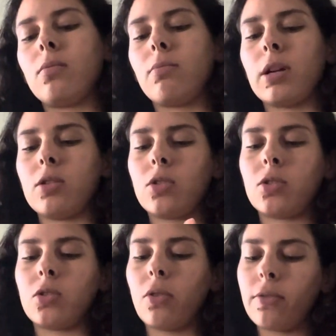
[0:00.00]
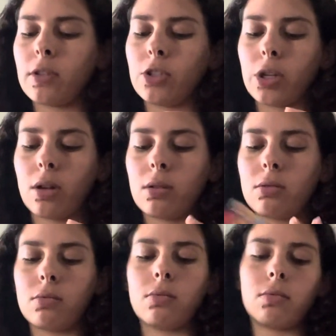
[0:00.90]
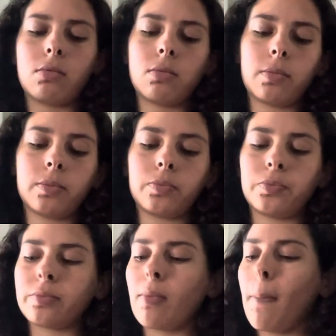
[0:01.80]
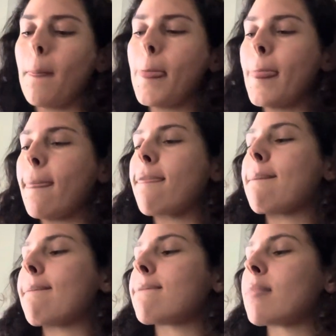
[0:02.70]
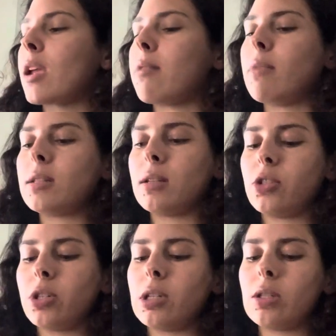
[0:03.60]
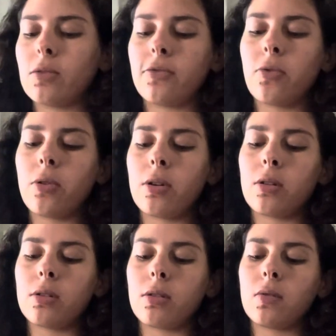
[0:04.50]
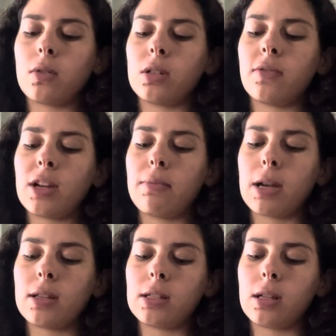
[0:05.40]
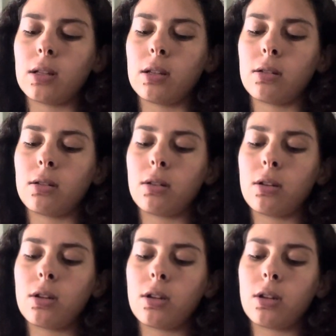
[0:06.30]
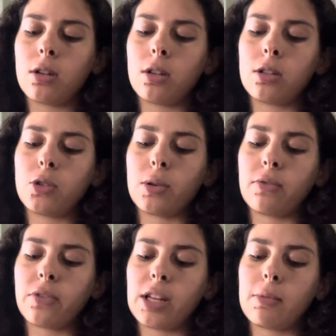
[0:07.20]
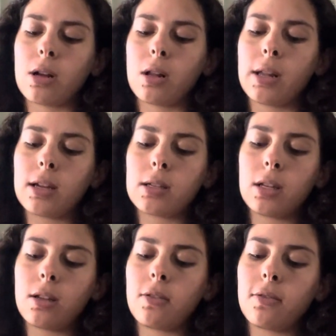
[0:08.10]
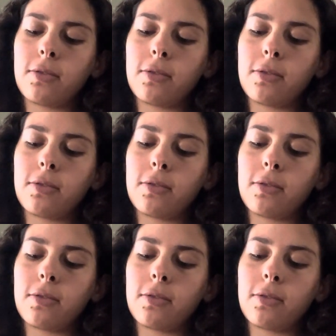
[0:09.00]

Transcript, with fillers: by Sofa Chan. Okay, messages for Divine Masculine Twin Flame Collective.